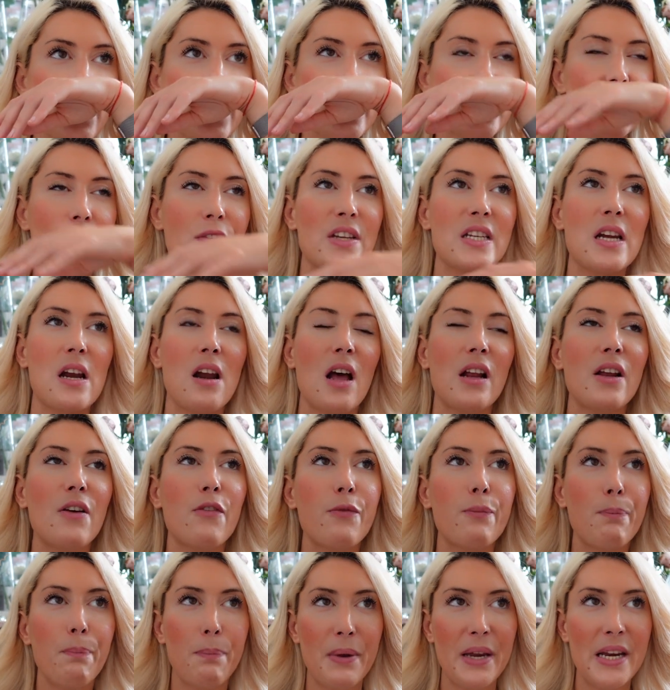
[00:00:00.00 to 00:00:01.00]
So there's a lot
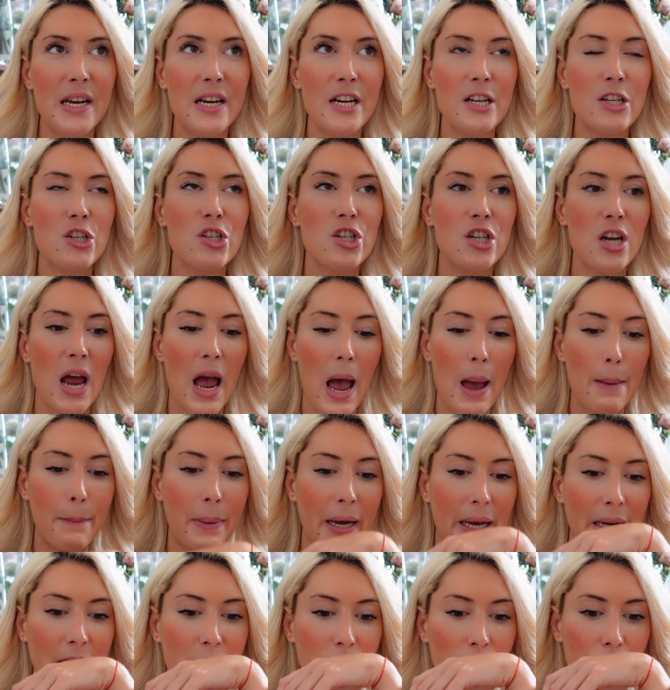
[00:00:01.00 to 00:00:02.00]
of peach,
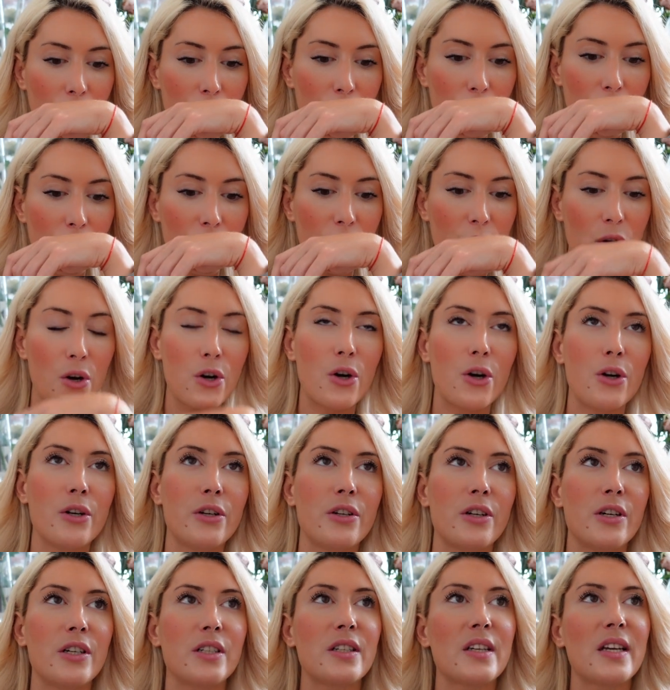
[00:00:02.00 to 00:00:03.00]
abricot,
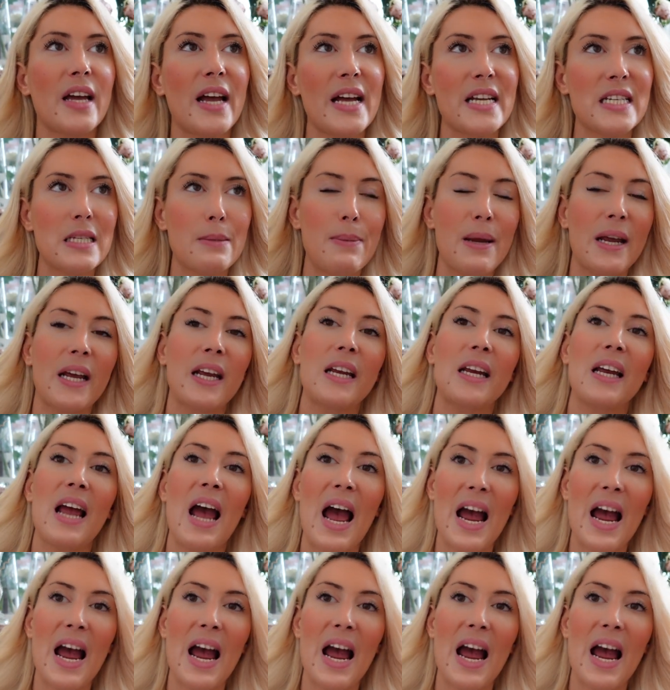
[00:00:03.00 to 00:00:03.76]
coconut, raspberry.